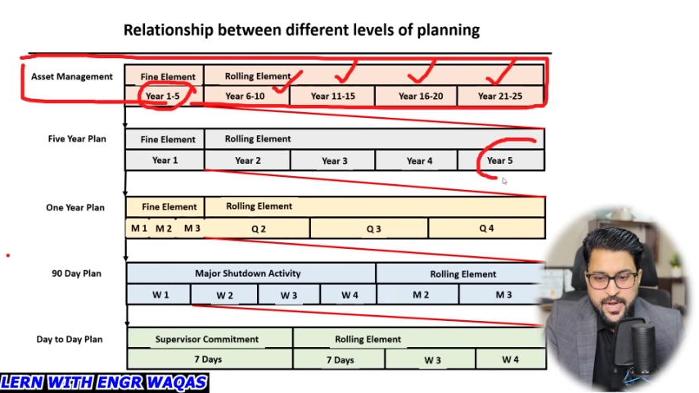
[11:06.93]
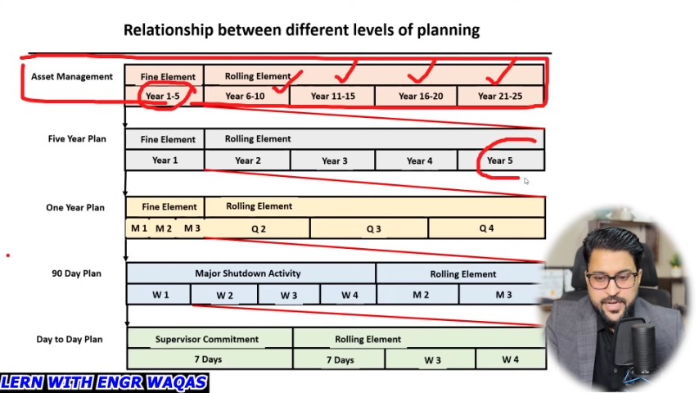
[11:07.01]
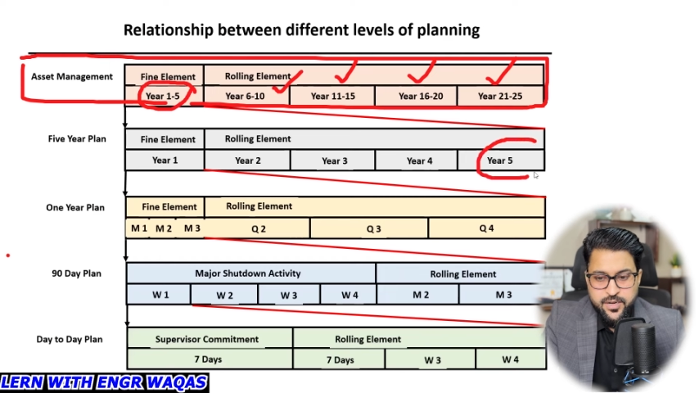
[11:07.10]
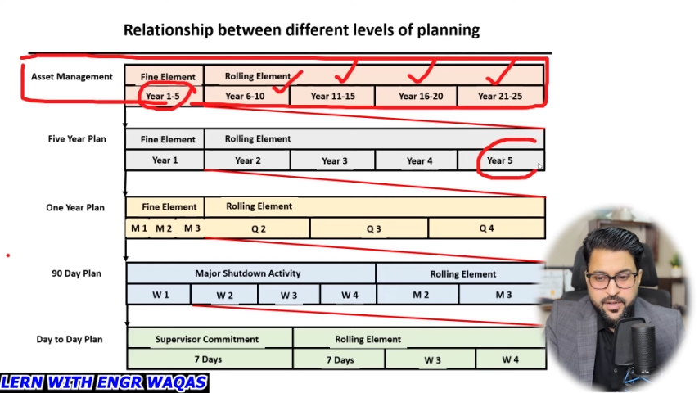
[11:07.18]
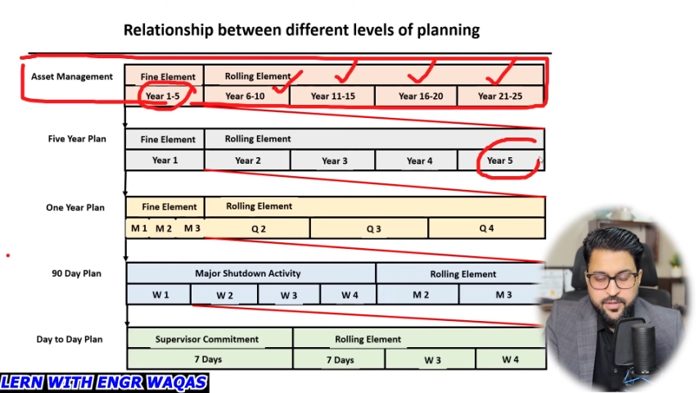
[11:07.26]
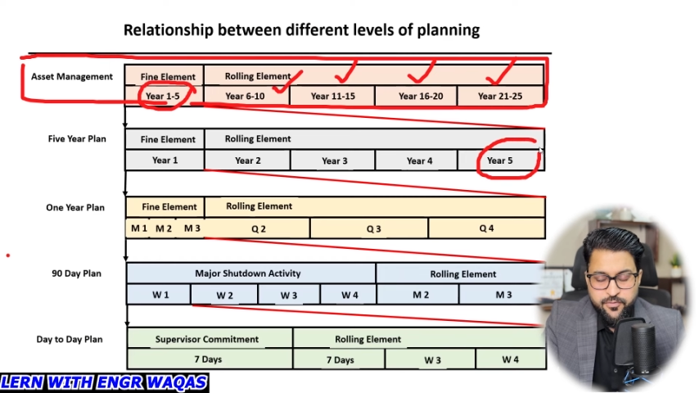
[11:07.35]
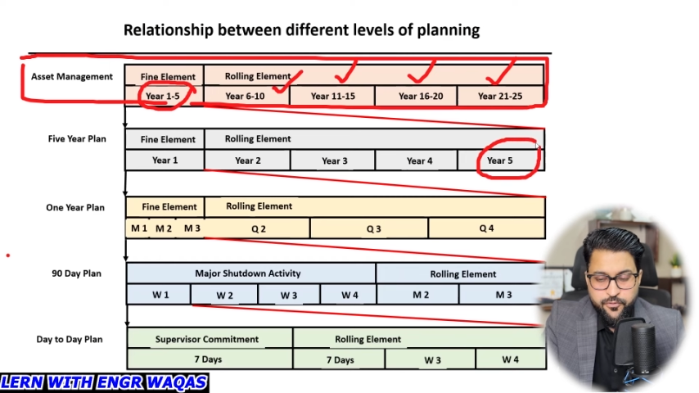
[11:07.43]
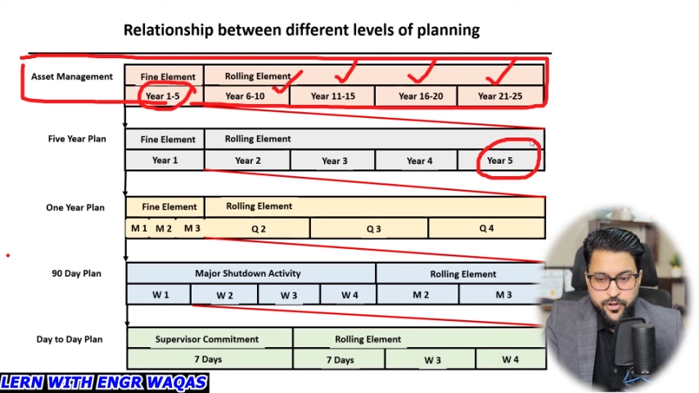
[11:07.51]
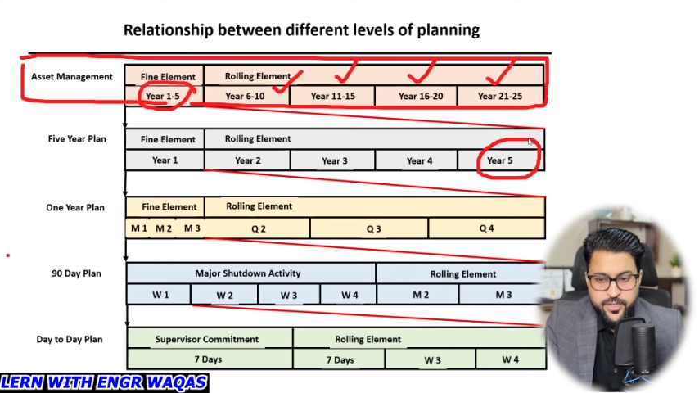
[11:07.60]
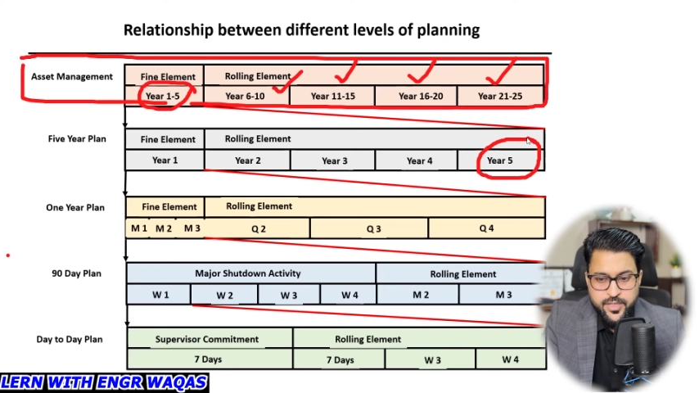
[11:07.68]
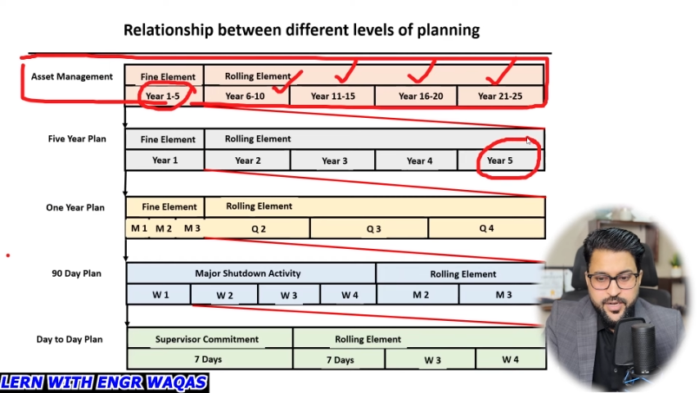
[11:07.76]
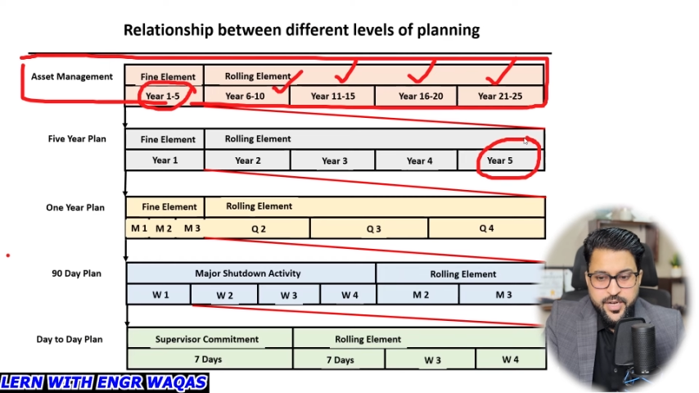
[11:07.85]
and
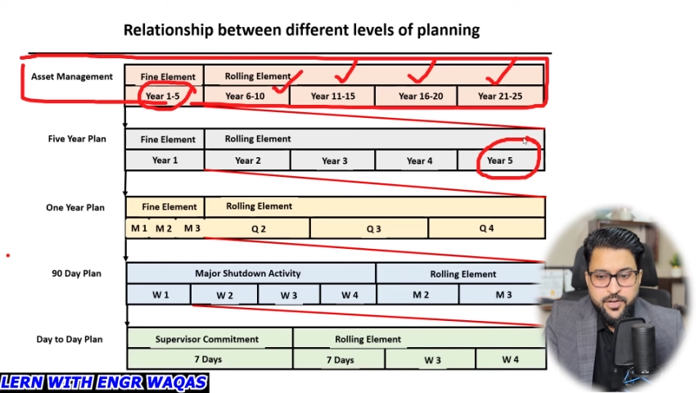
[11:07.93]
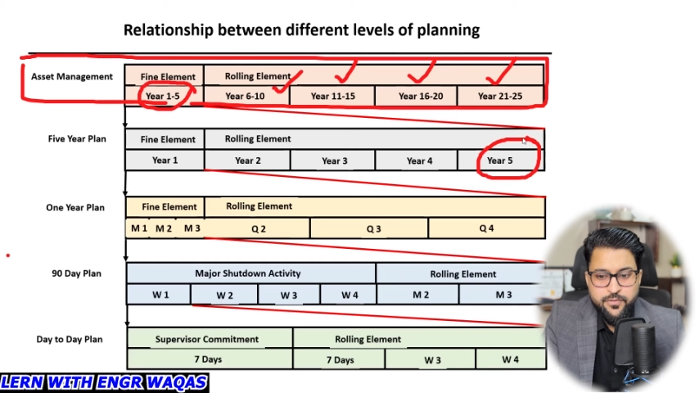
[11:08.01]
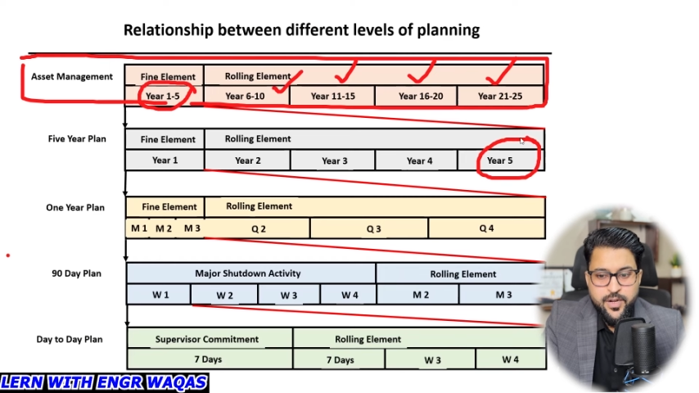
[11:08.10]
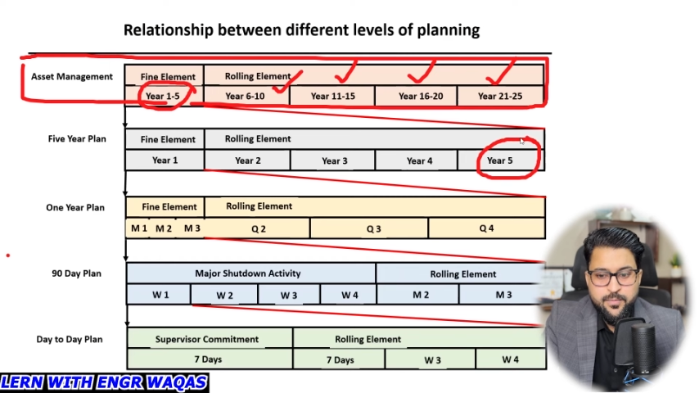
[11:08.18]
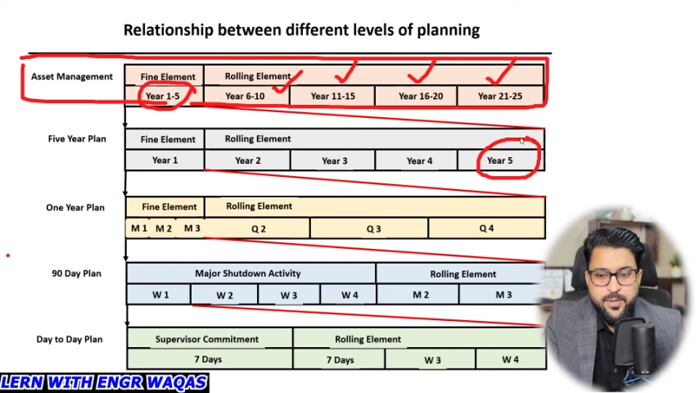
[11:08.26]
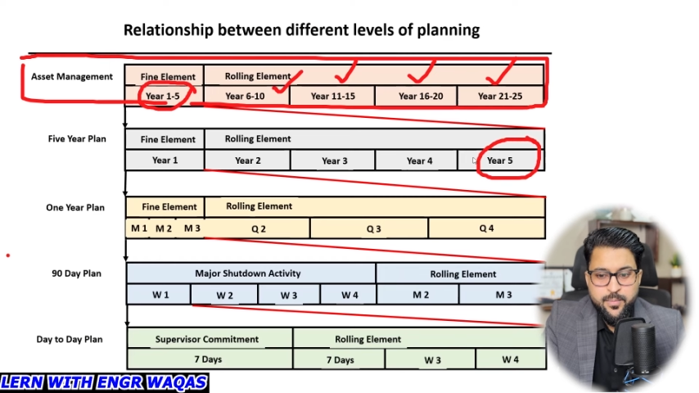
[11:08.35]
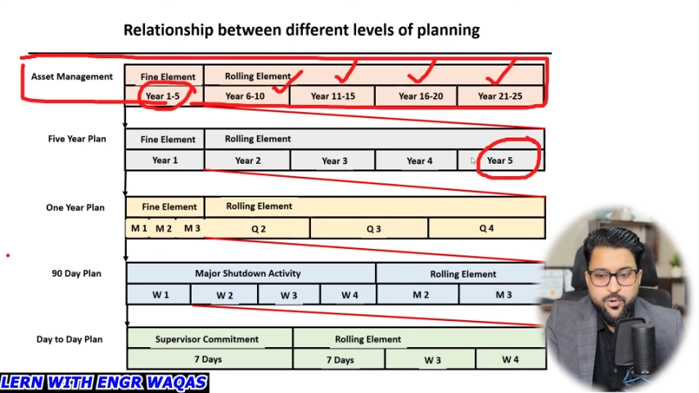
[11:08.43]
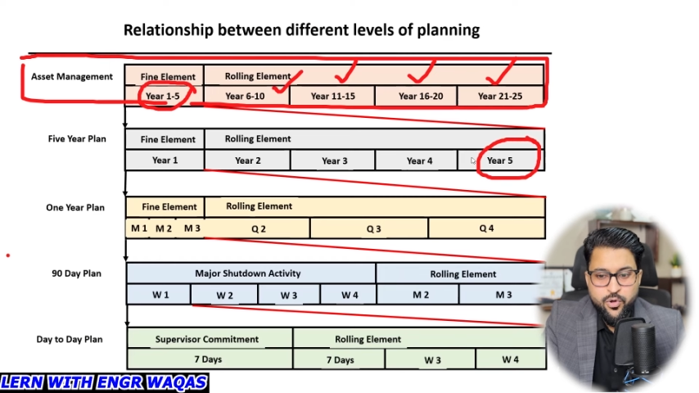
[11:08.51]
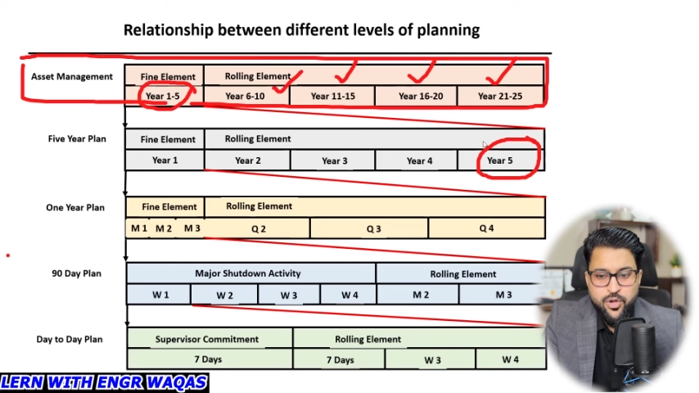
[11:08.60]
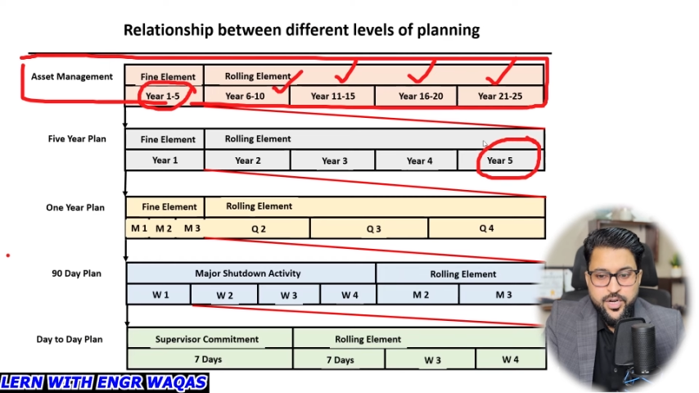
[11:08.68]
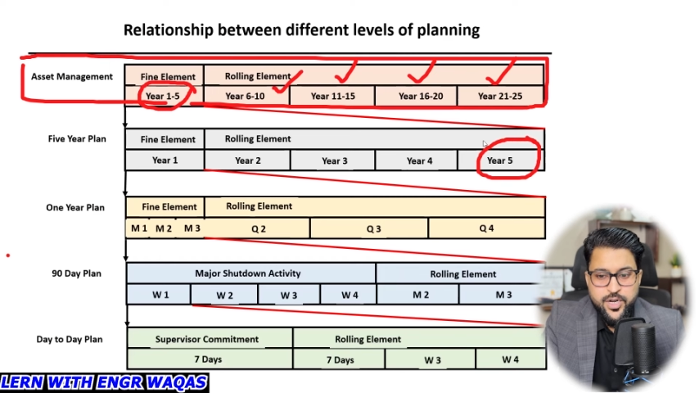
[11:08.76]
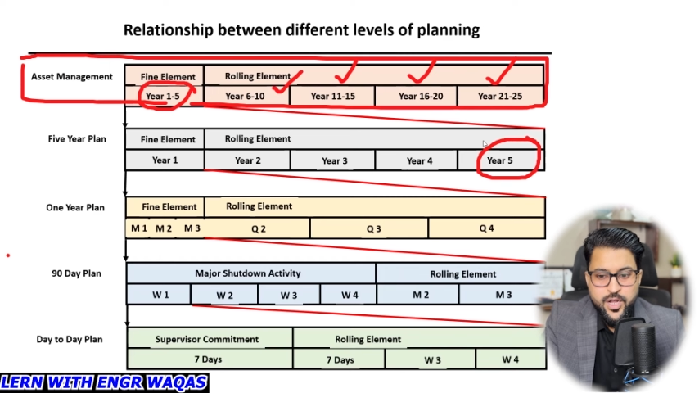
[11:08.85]
further it will be
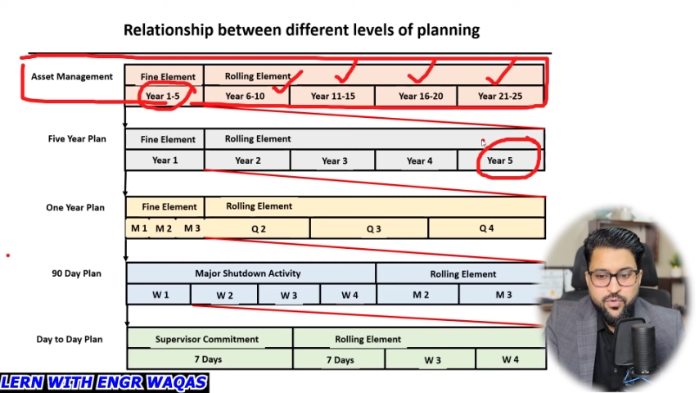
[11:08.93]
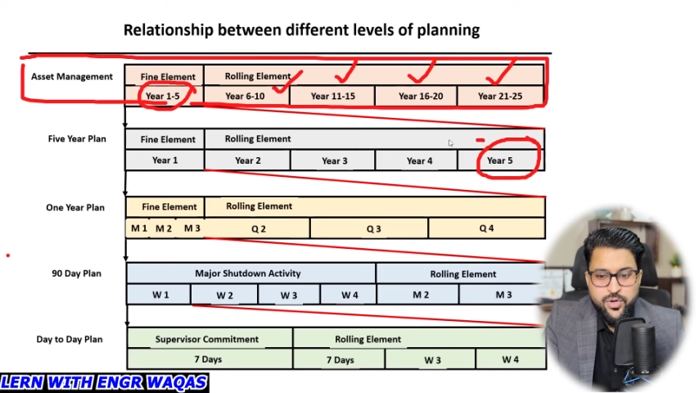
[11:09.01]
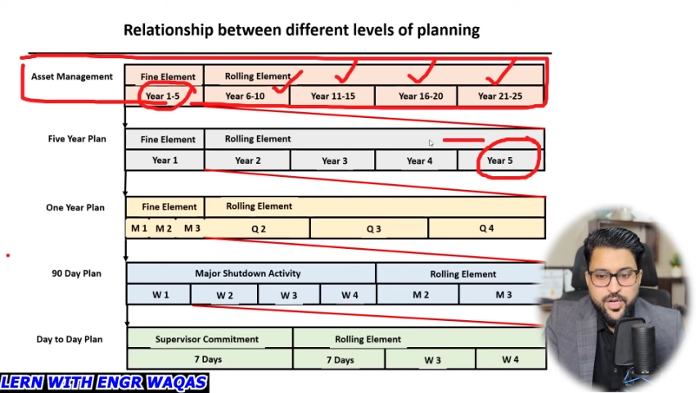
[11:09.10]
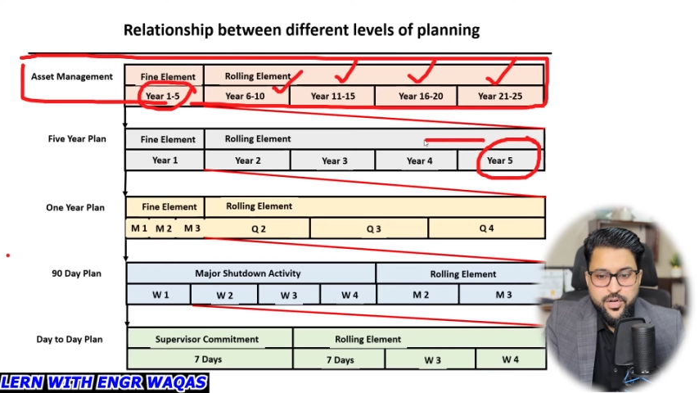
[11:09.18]
broken down